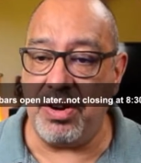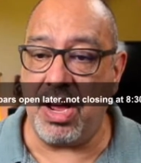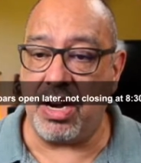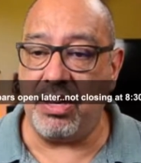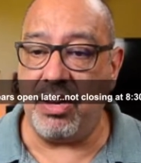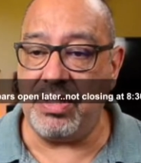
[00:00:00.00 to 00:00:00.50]

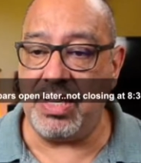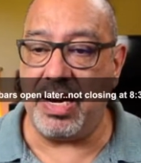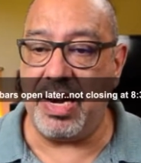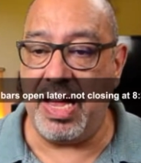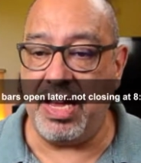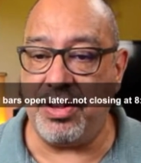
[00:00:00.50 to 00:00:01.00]
not closing
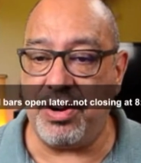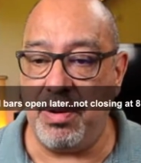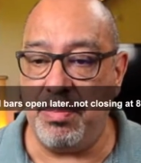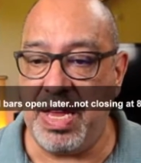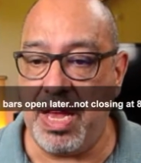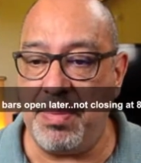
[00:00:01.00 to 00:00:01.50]
at
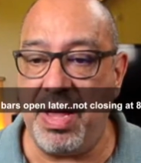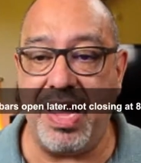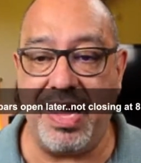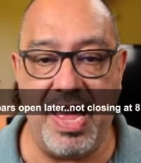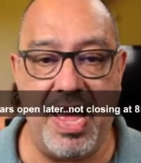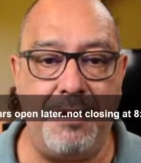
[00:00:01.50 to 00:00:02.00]
8:30 p.m.?
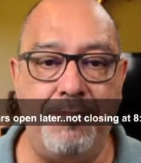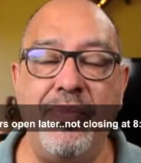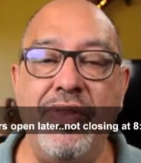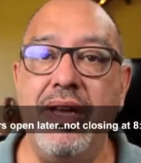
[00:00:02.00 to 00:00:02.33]
Again,